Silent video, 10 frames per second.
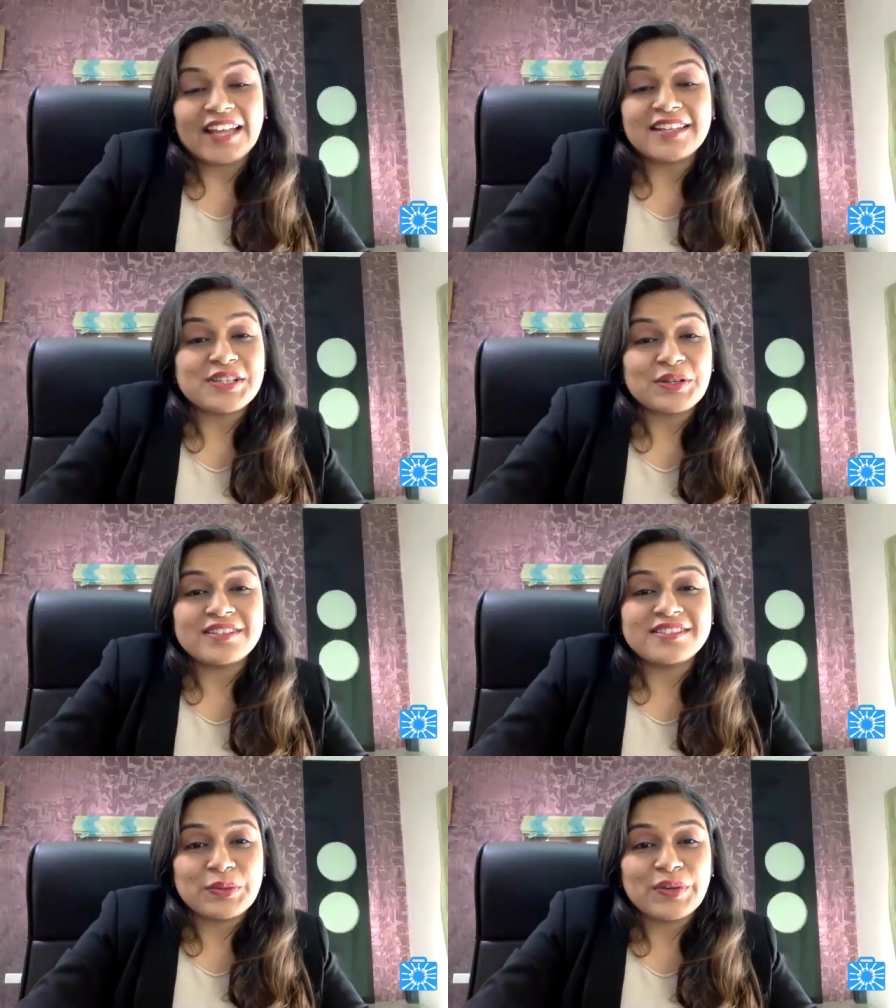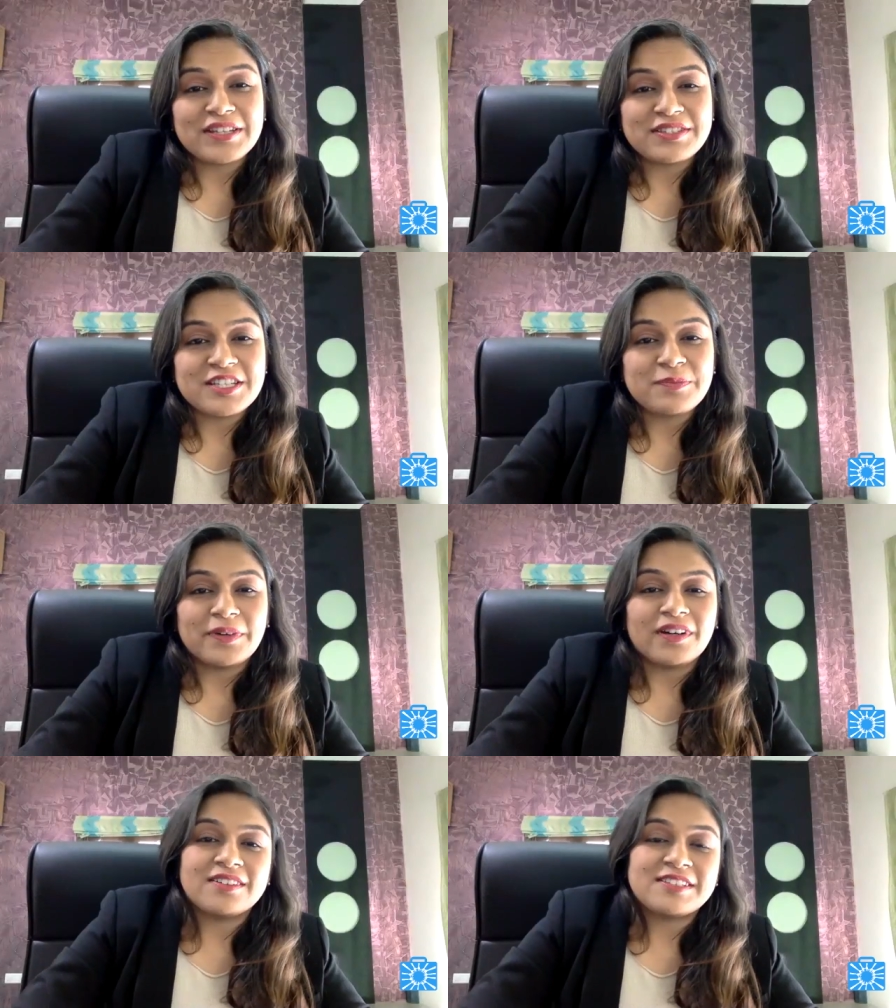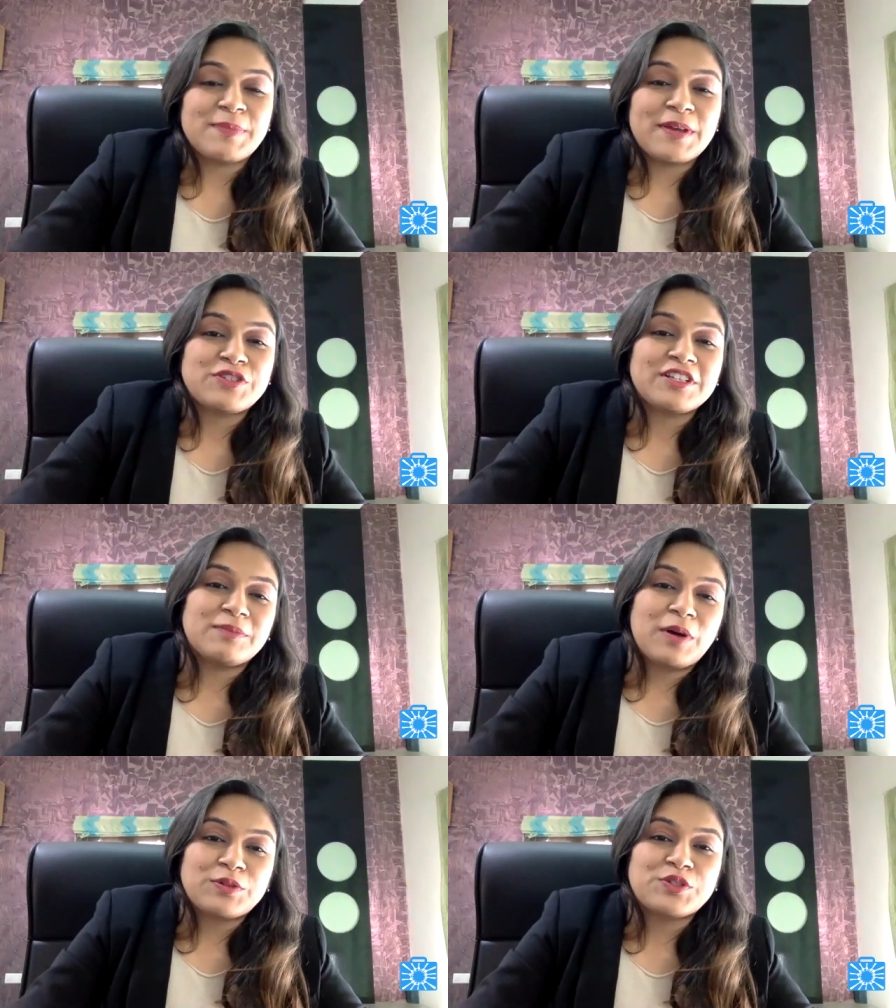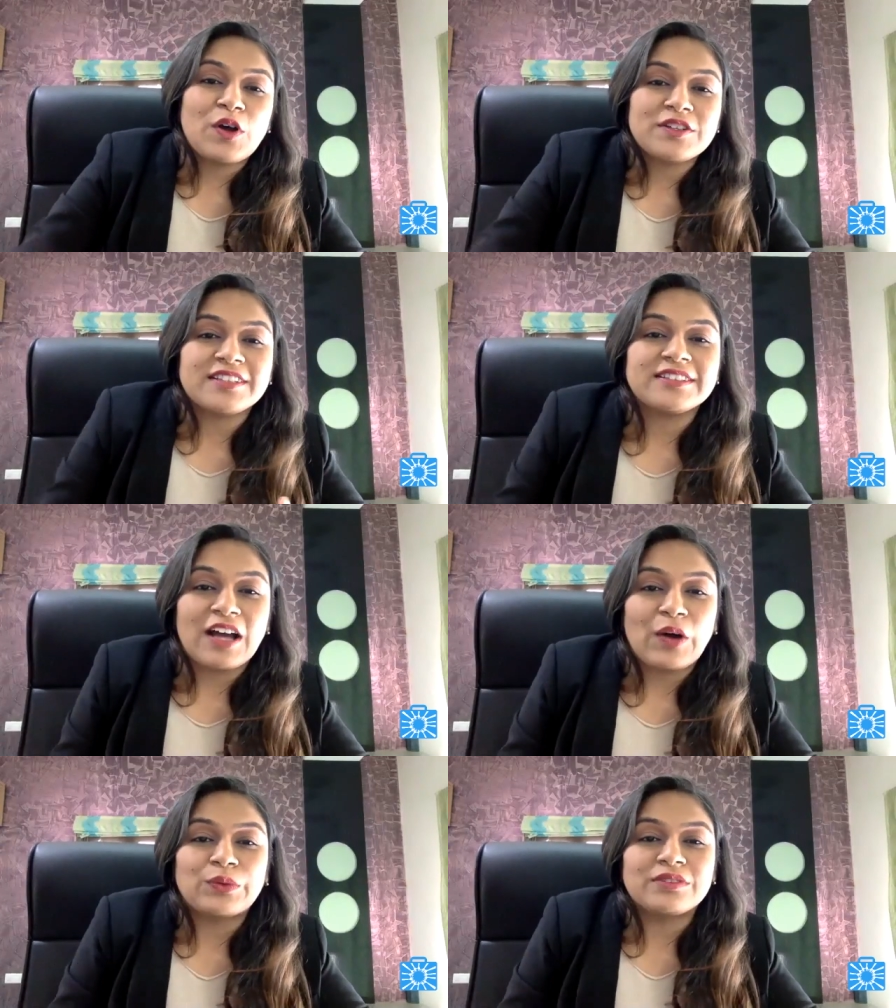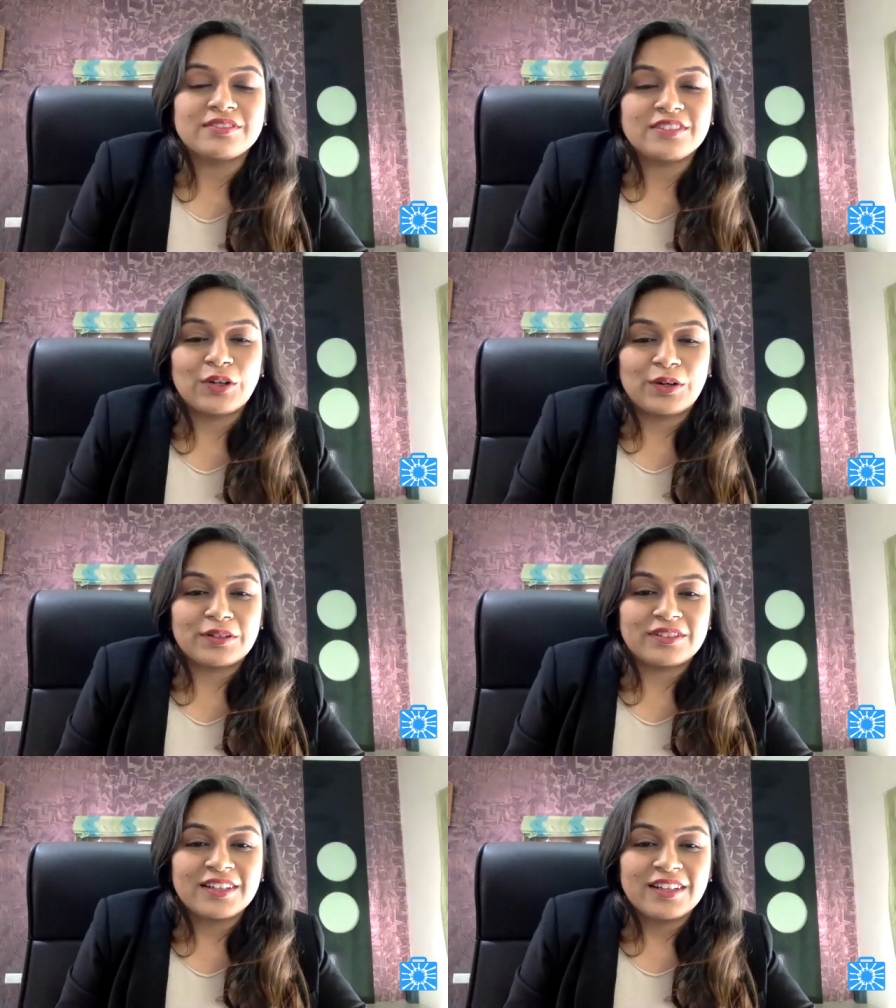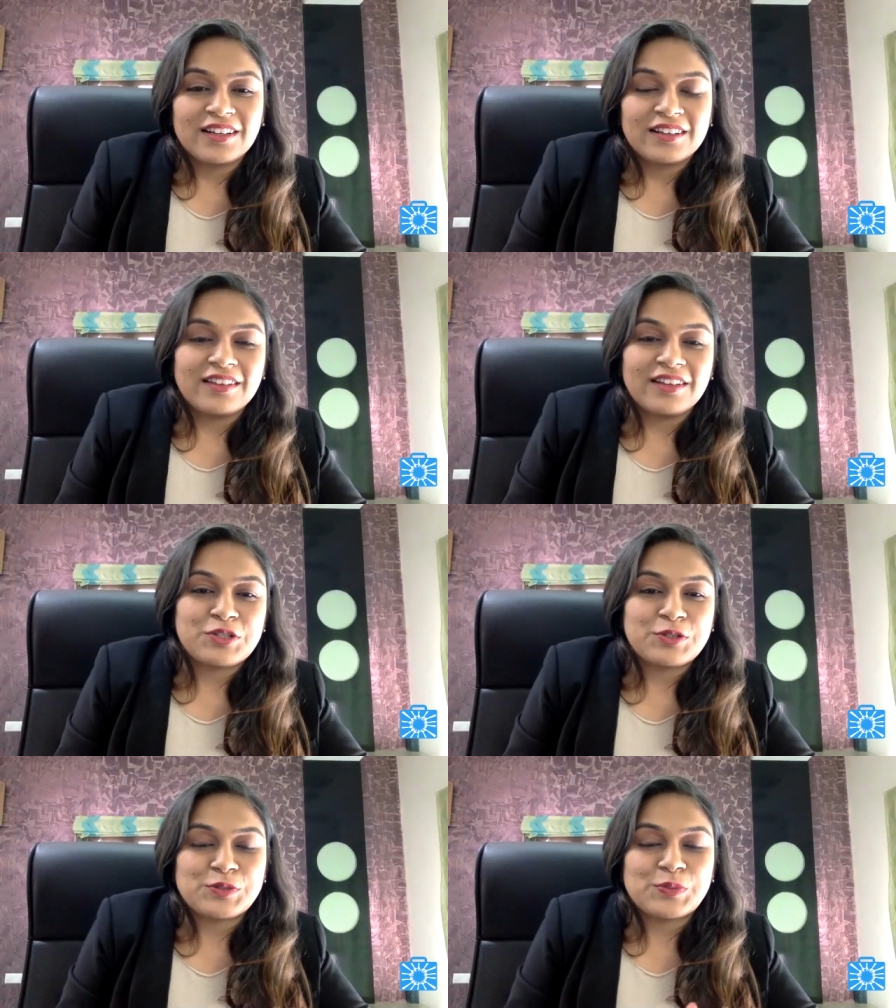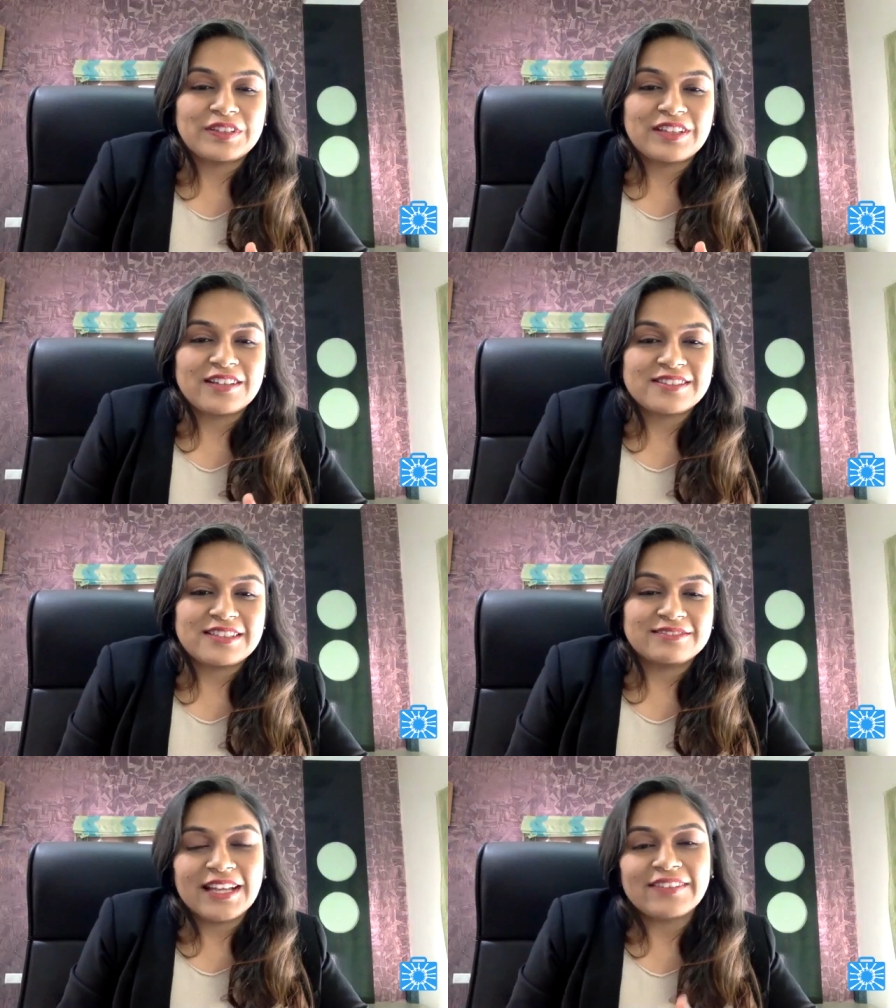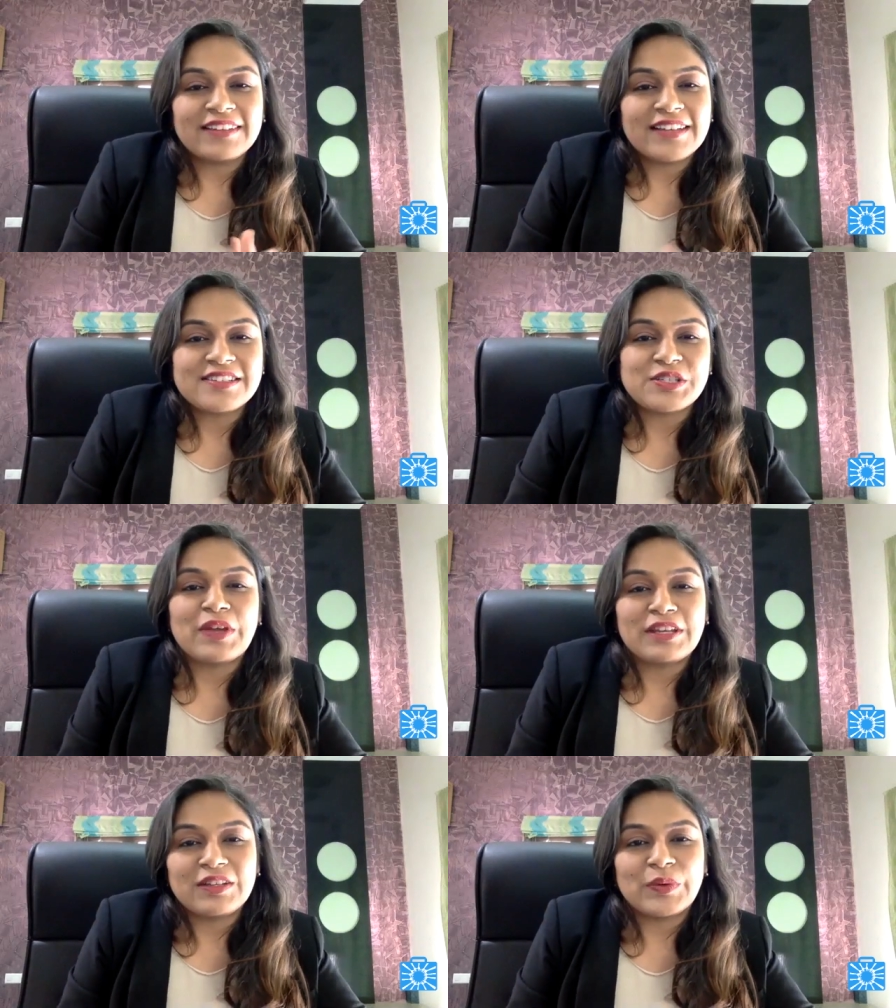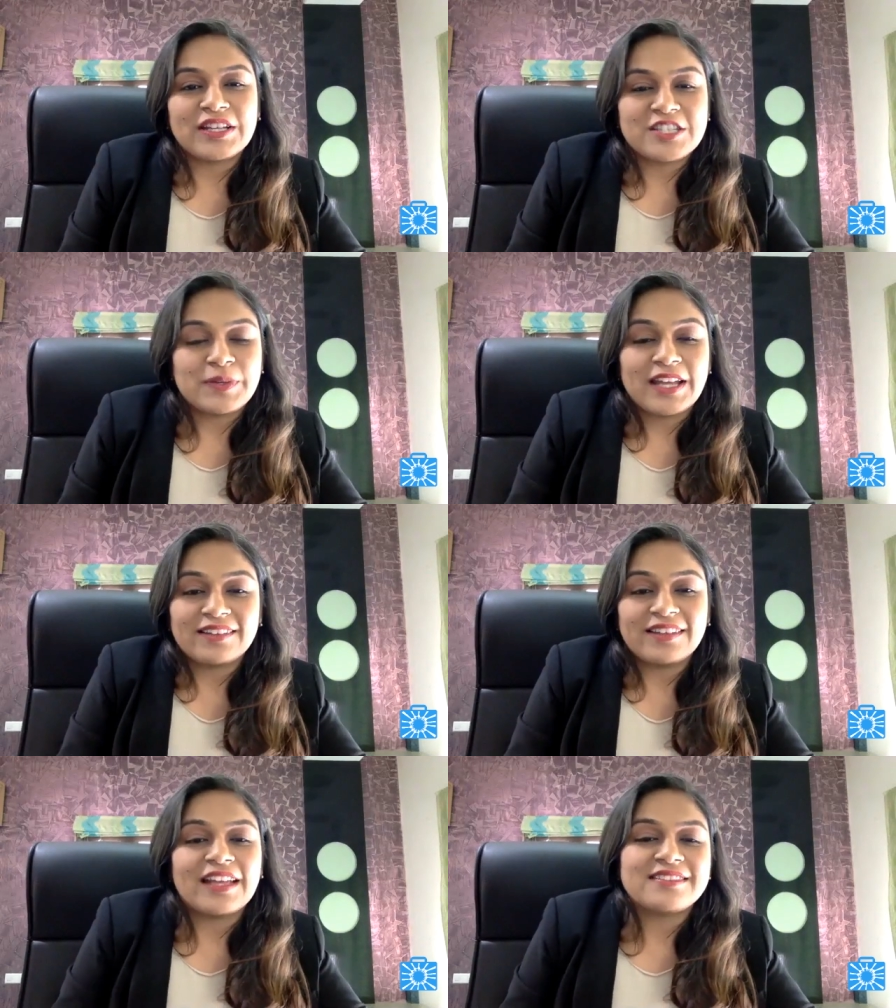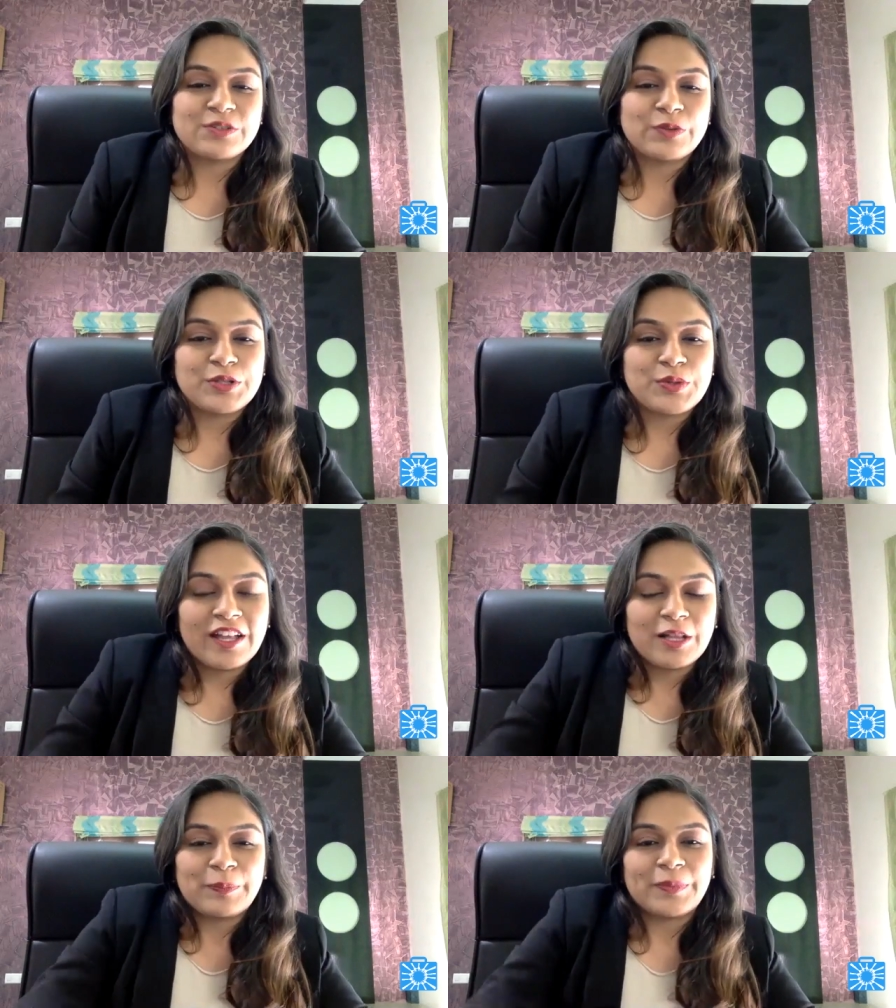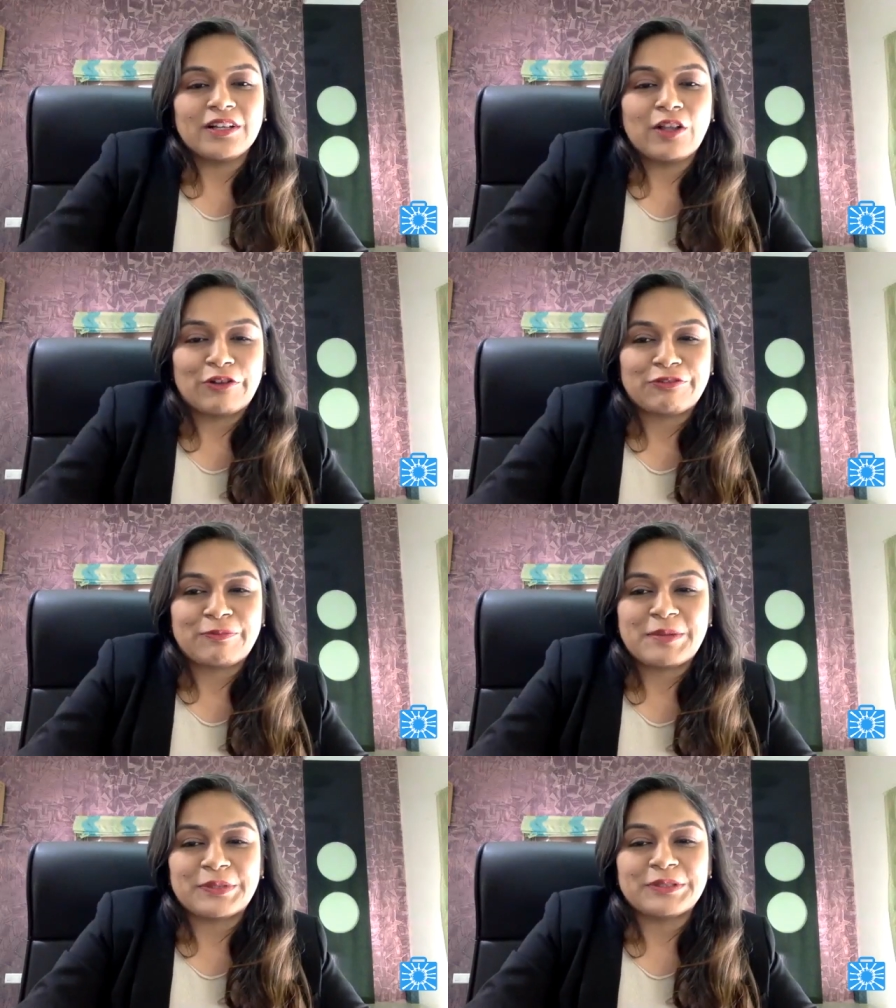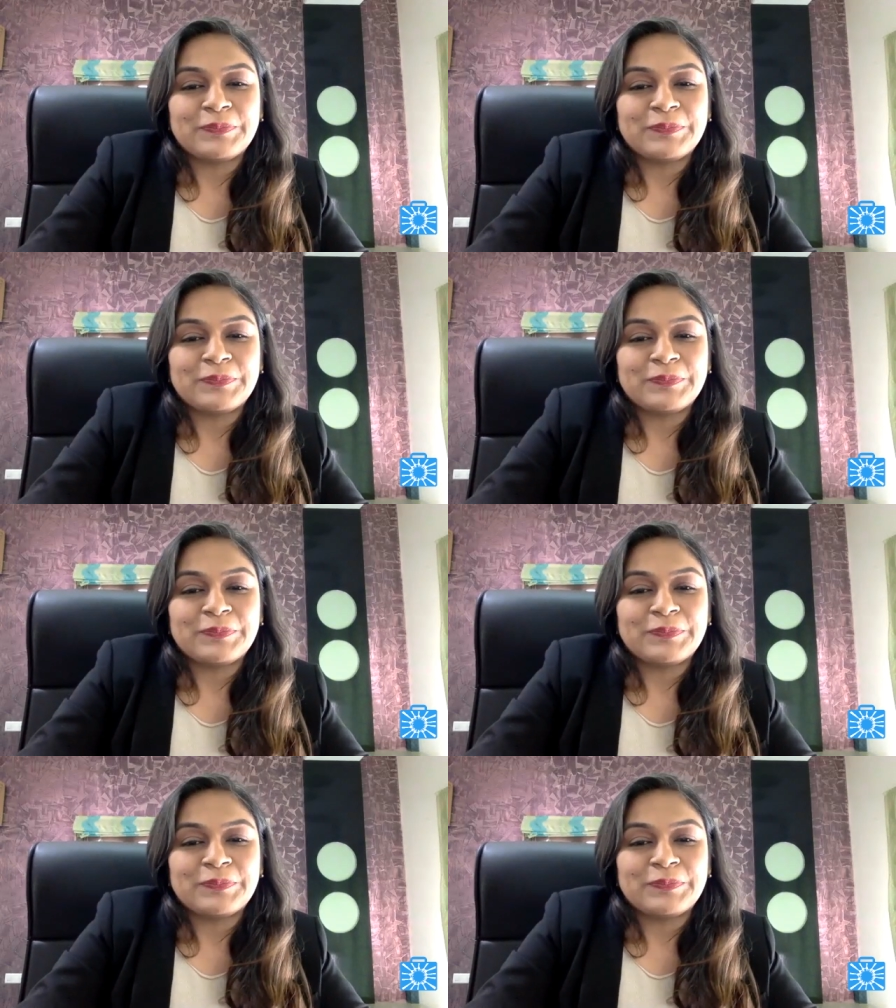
And it's a great tip, especially about jotting down the issues with us. And I think that's a very great tip, and I think it's going to help a lot of people.